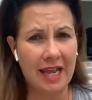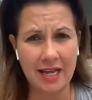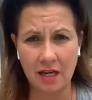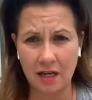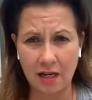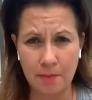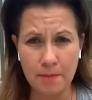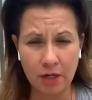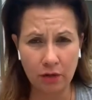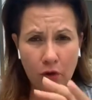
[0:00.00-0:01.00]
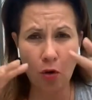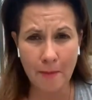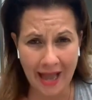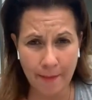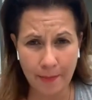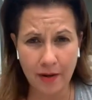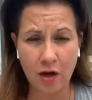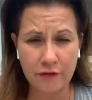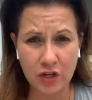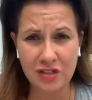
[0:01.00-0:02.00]
like a, a, miracle map
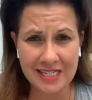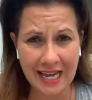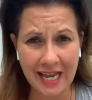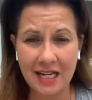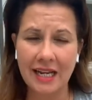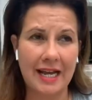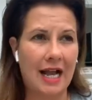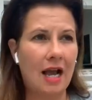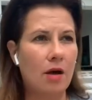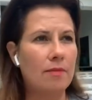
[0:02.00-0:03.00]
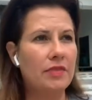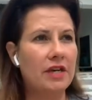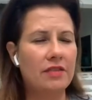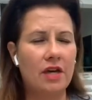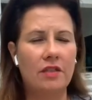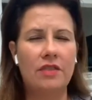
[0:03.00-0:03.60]
of your day like um, the, the,